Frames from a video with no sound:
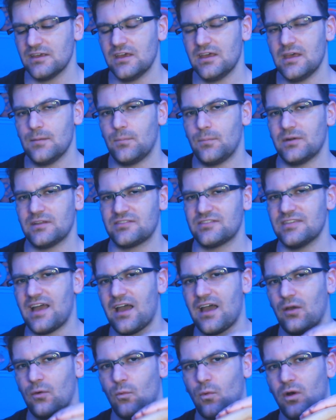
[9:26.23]
but it's
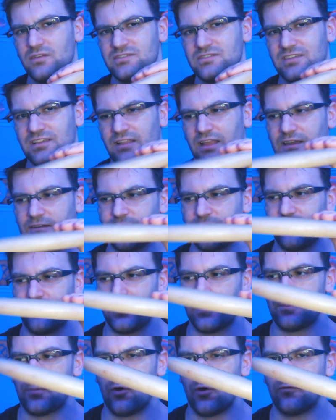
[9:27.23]
not one to like
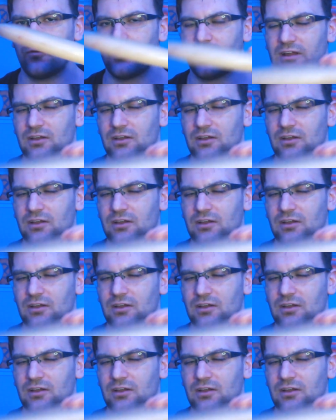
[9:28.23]
flip over.